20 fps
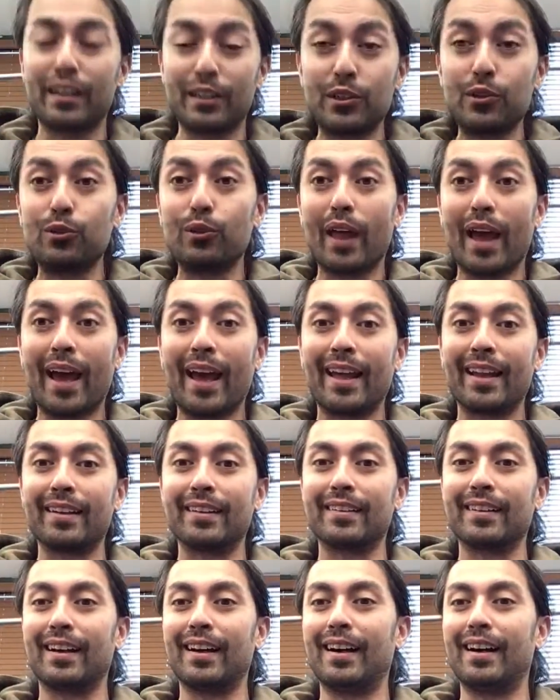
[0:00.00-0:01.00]
a new
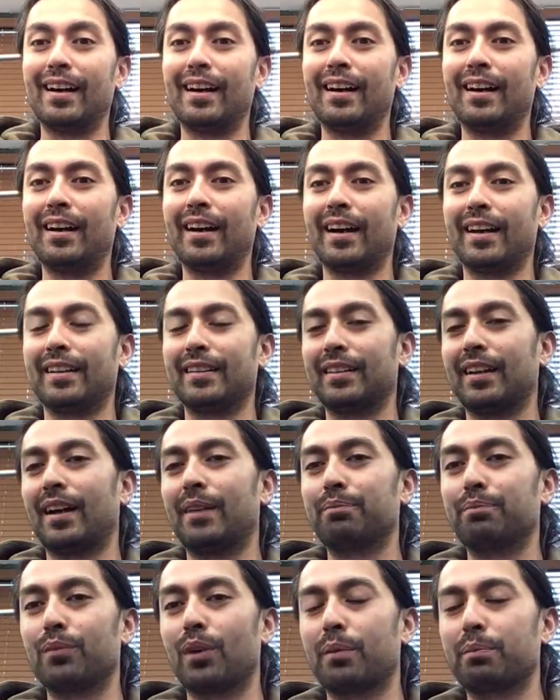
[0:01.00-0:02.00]
land, and
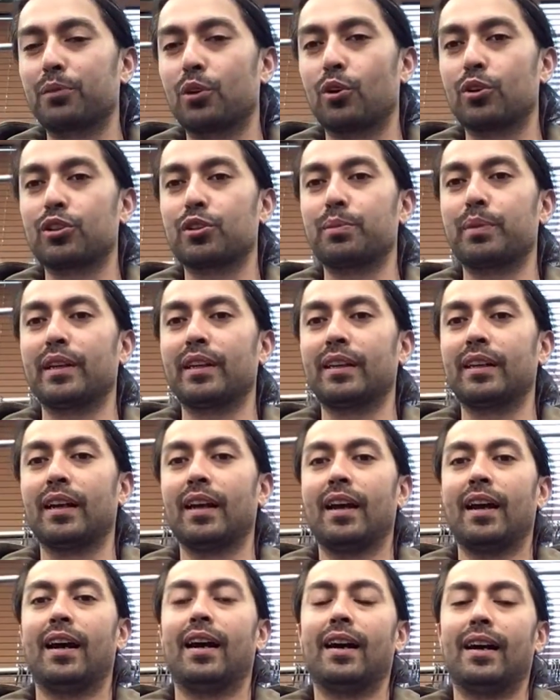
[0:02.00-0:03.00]
I'm, I'm going to be.
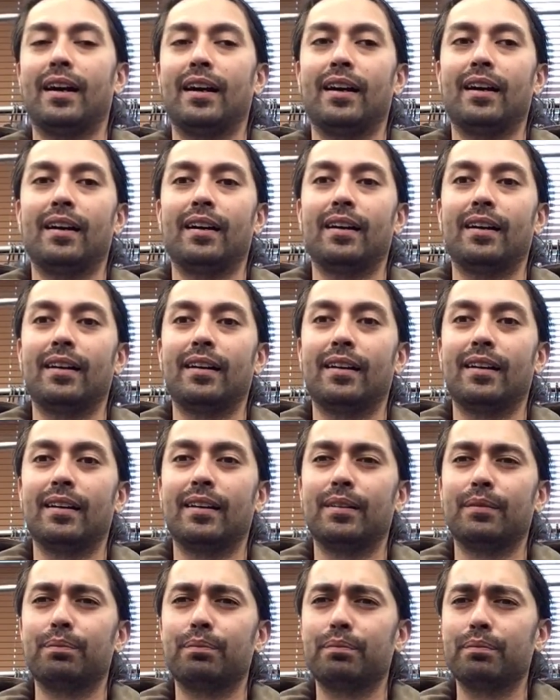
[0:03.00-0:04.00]

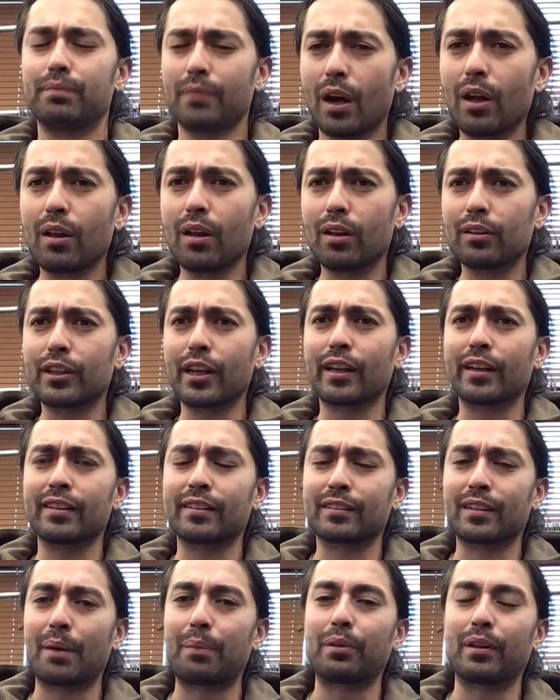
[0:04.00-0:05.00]
I'll, I'll, take a
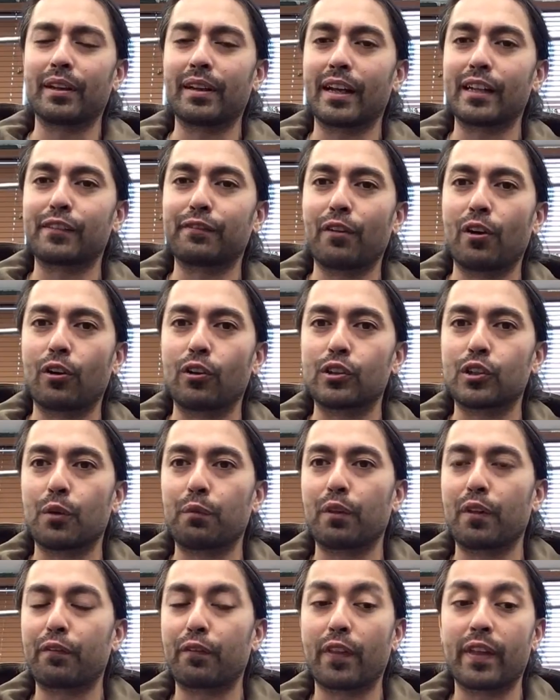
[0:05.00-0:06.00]
couple of nice photos,
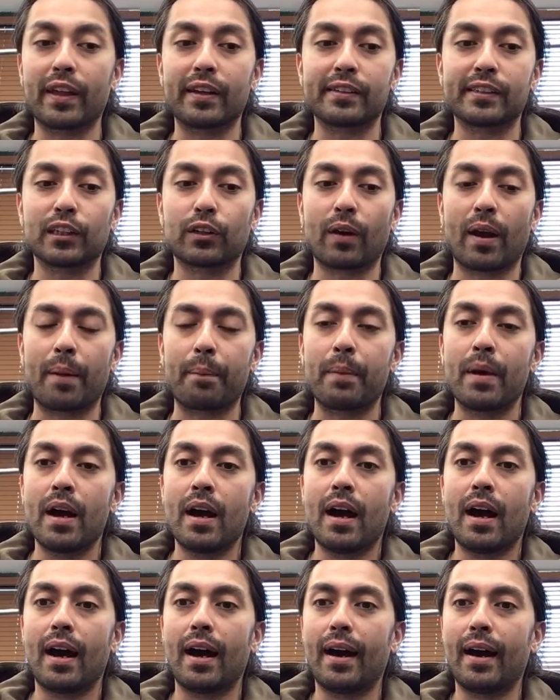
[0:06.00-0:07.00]
hopefully for the Instagram,
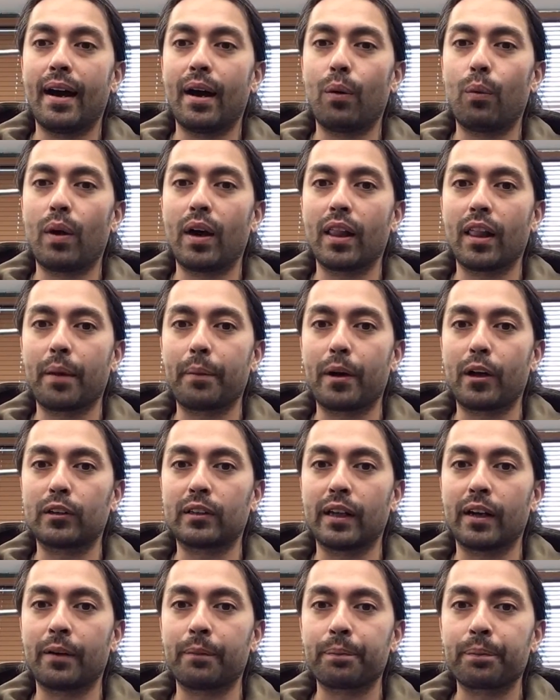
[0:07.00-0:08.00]
while I'm out
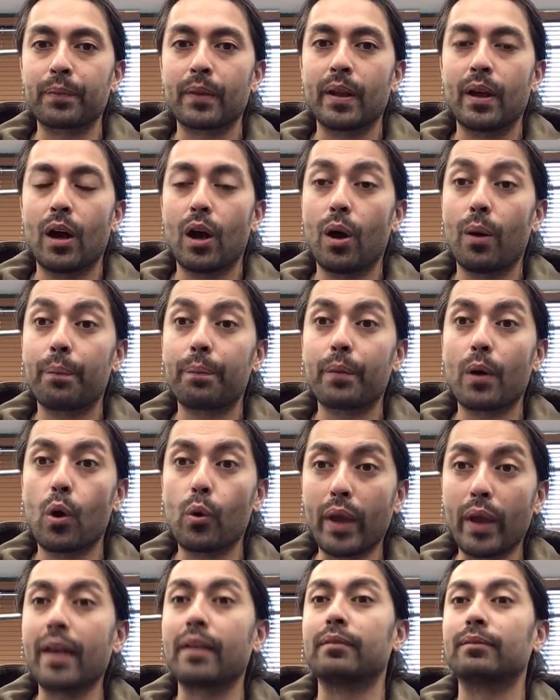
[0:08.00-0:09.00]
there.
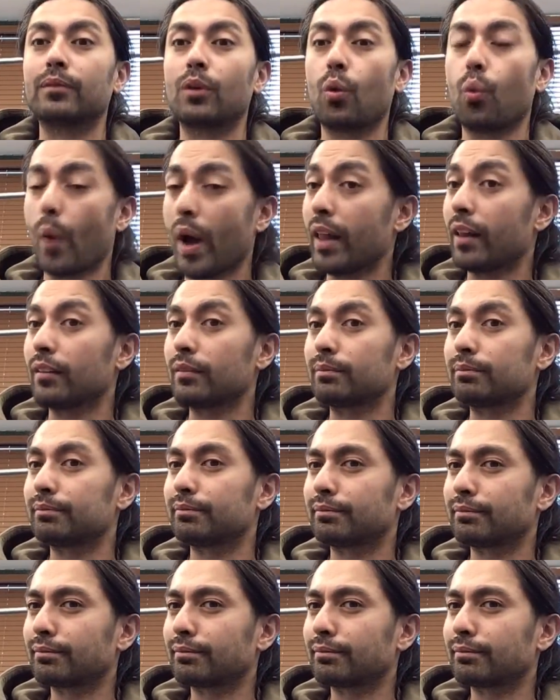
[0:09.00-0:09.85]
Okay, well,